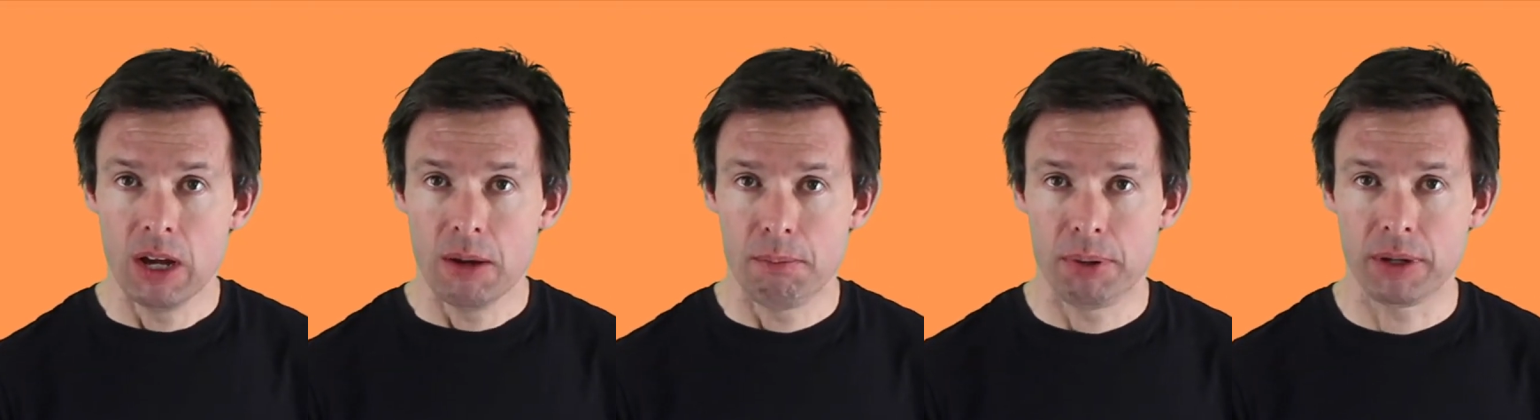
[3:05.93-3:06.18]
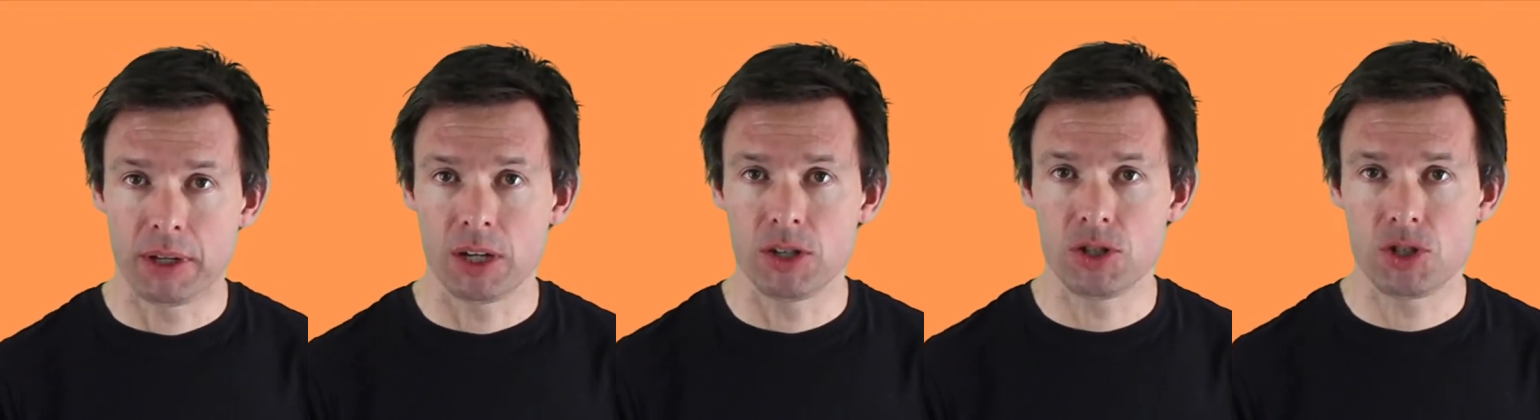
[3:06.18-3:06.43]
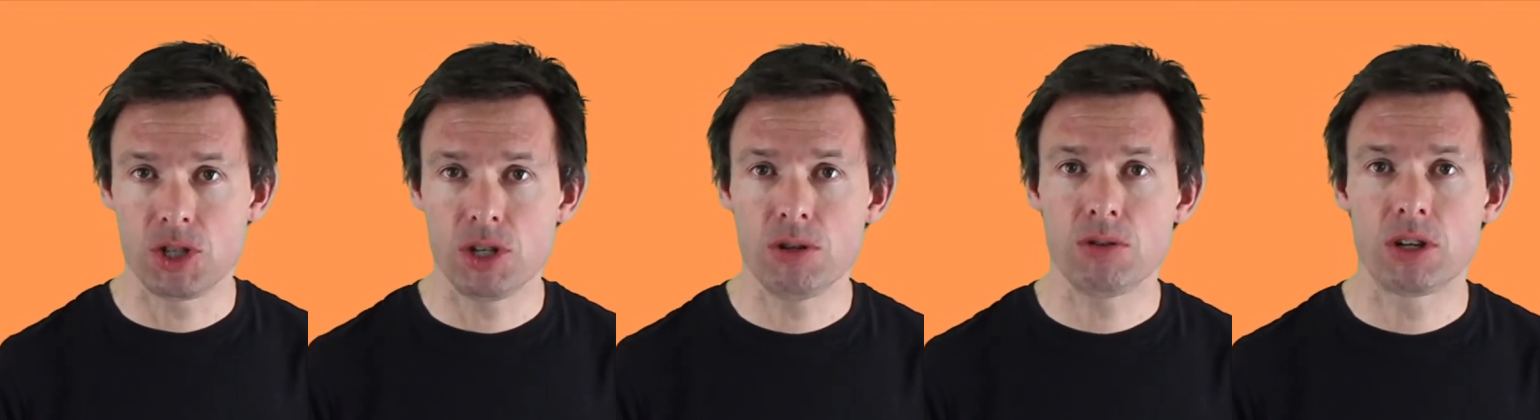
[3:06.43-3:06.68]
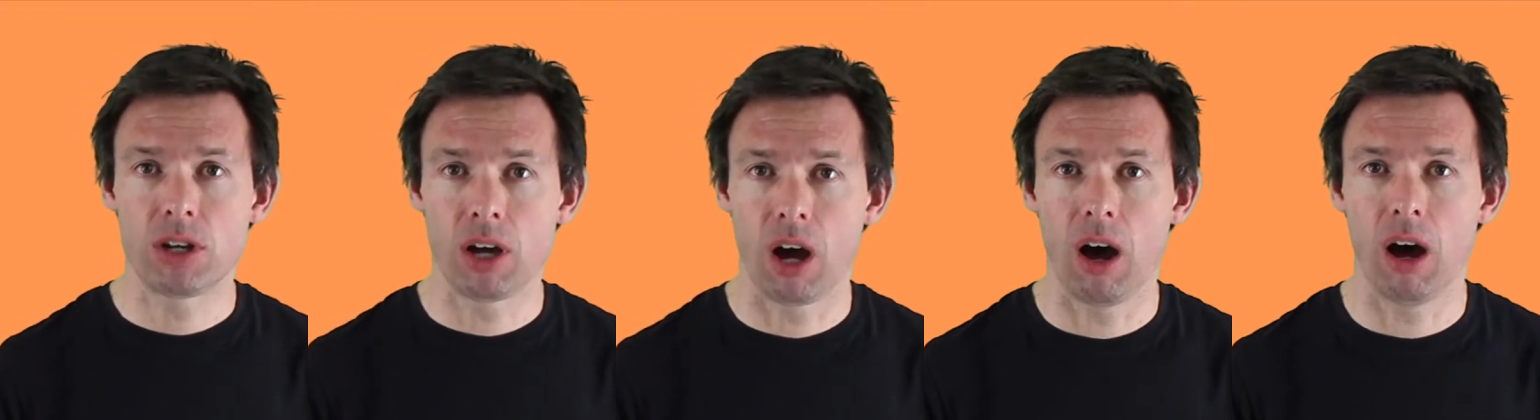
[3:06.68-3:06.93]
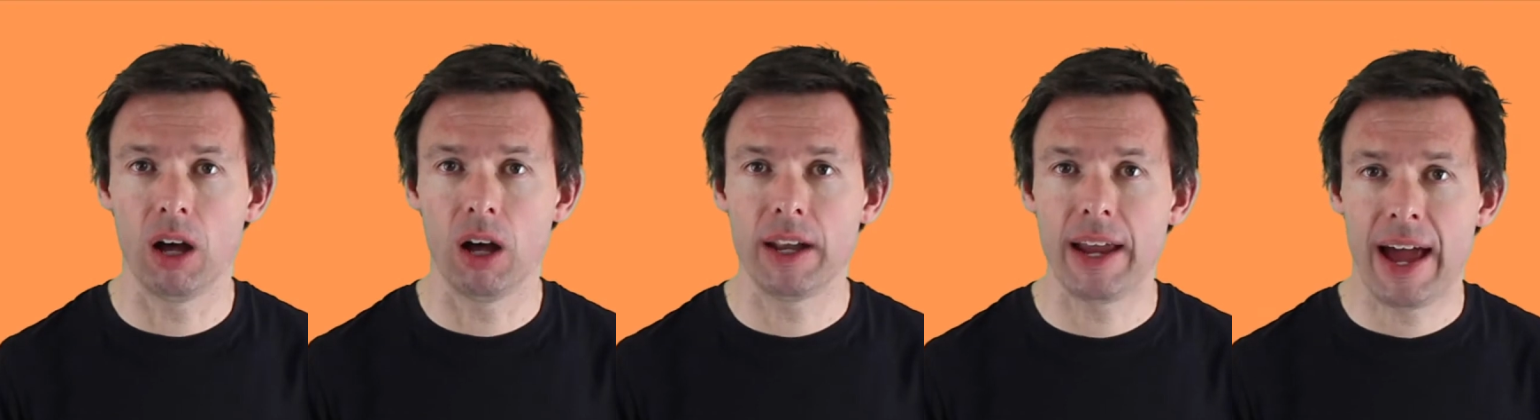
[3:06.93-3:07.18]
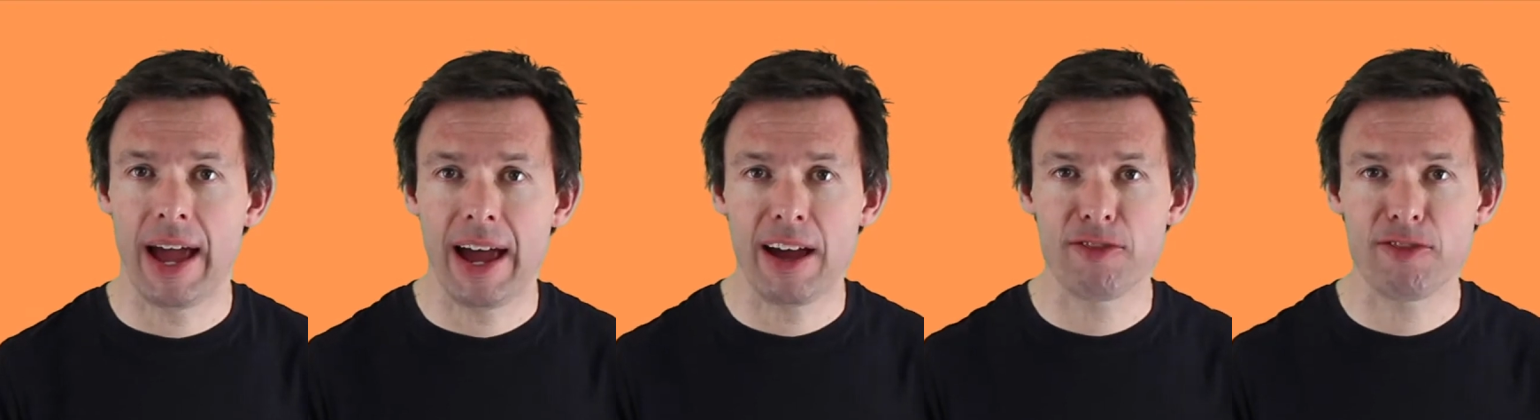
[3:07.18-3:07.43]
because you
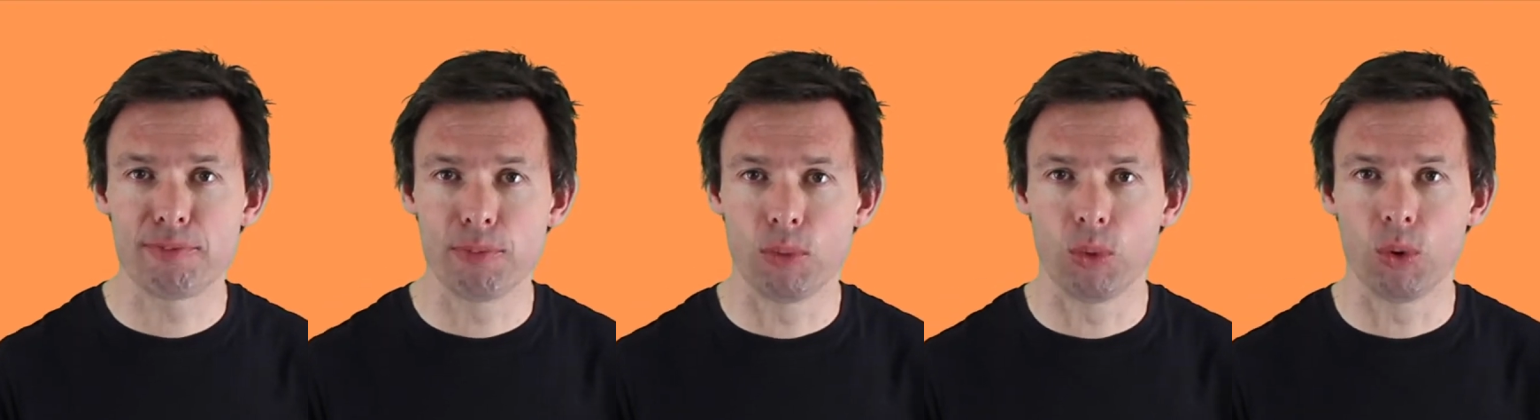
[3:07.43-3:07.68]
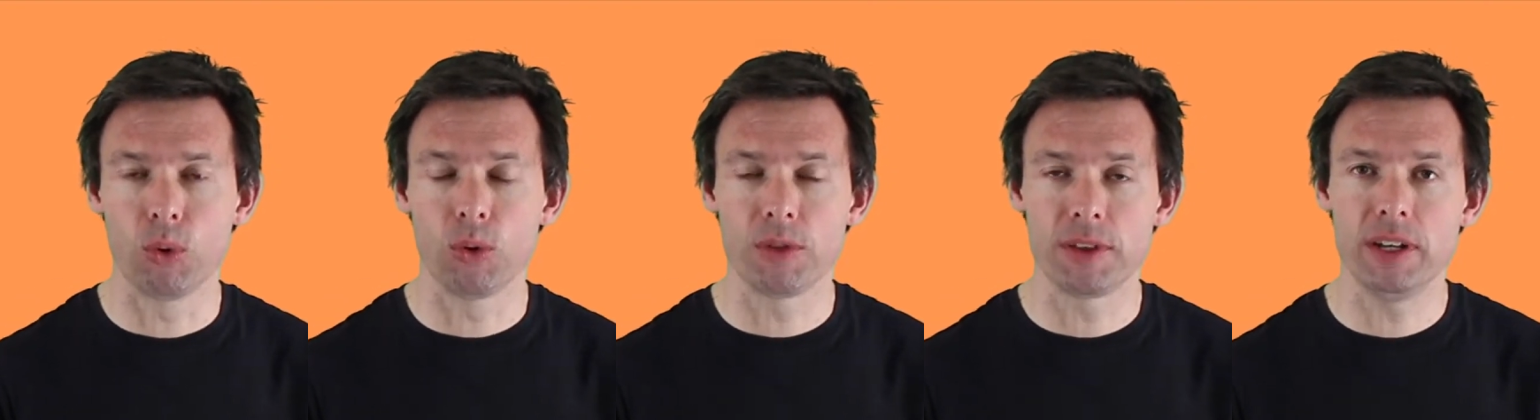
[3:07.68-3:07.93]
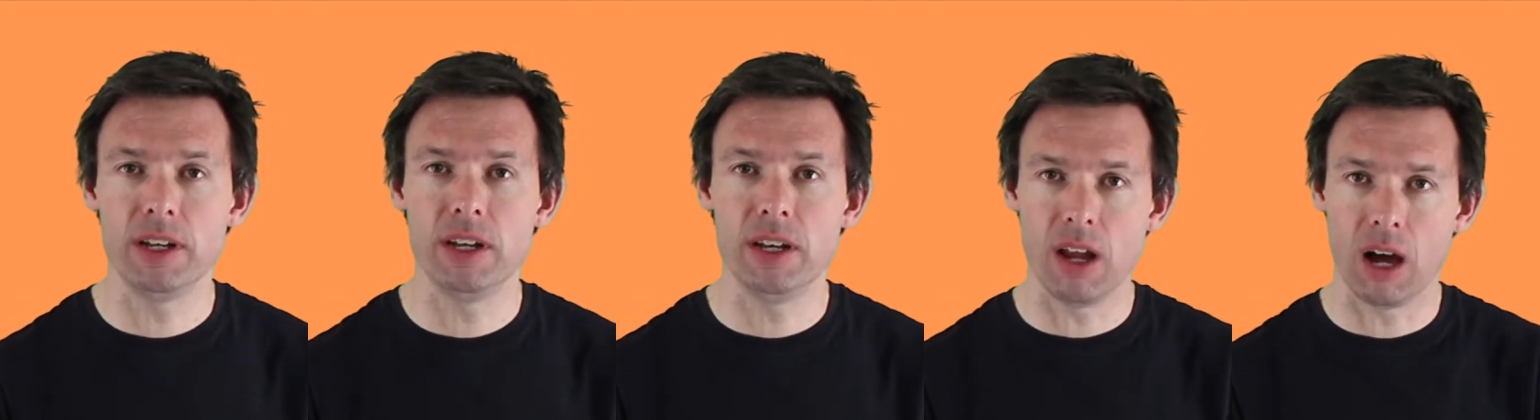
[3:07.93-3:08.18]
can't have more than